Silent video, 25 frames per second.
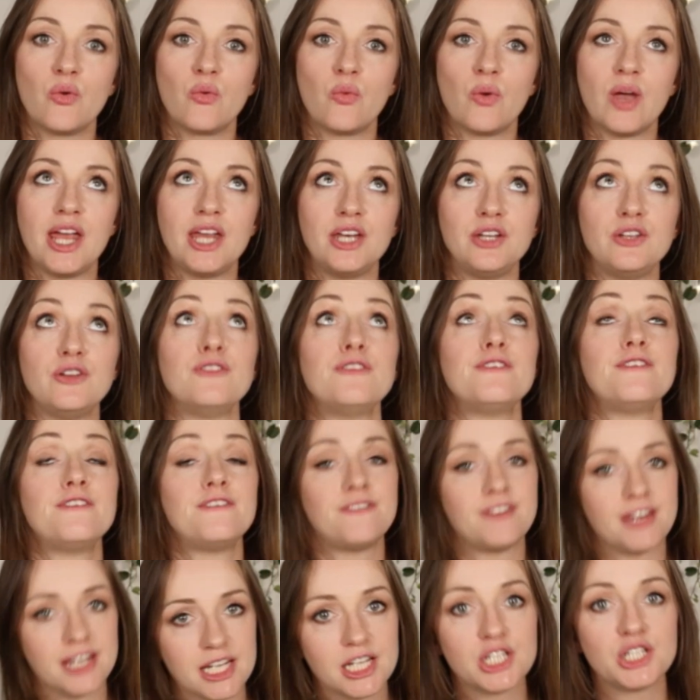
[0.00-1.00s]
when you
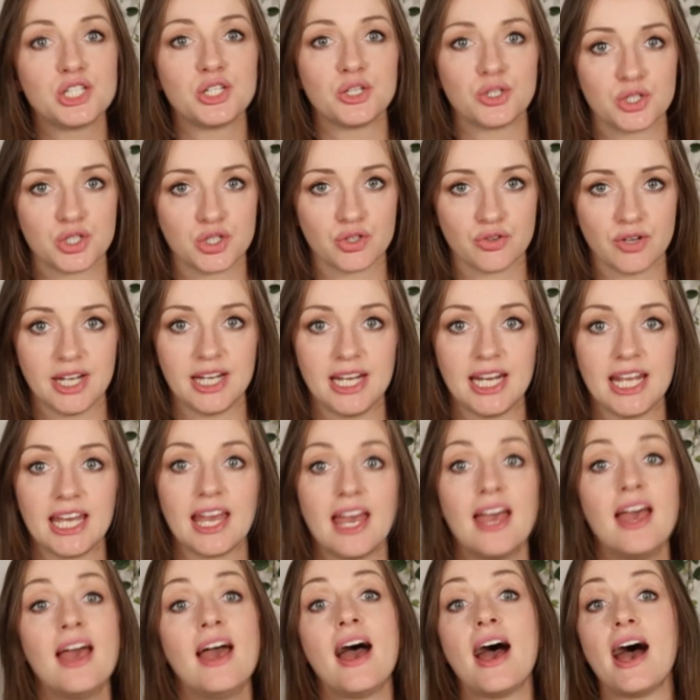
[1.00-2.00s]
finish your training
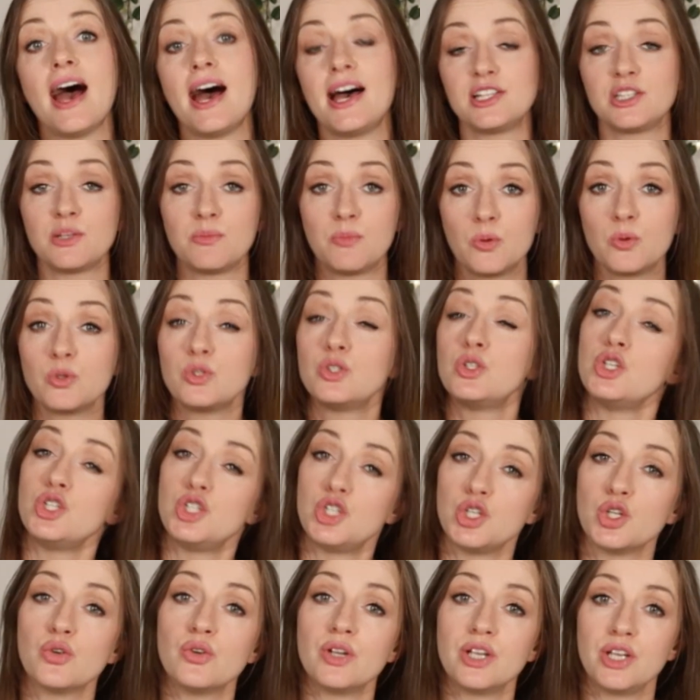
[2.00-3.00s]
as opposed to
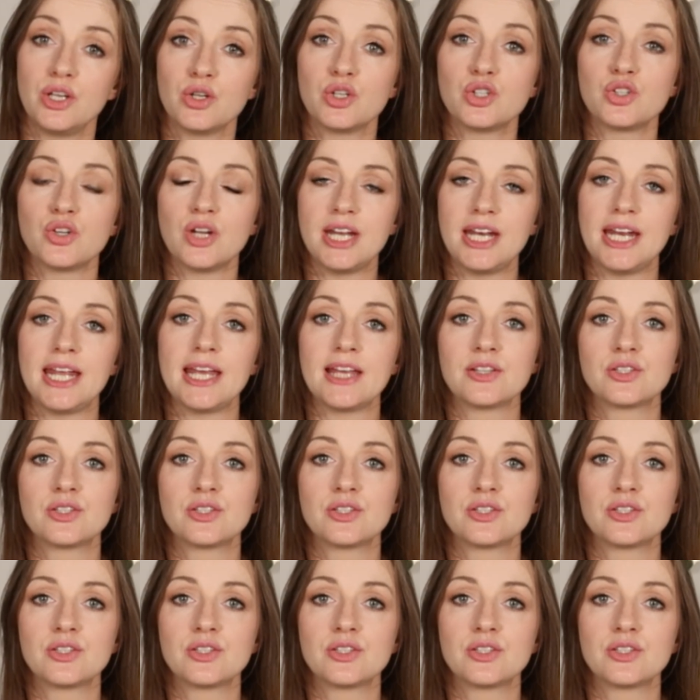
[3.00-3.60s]
during your training.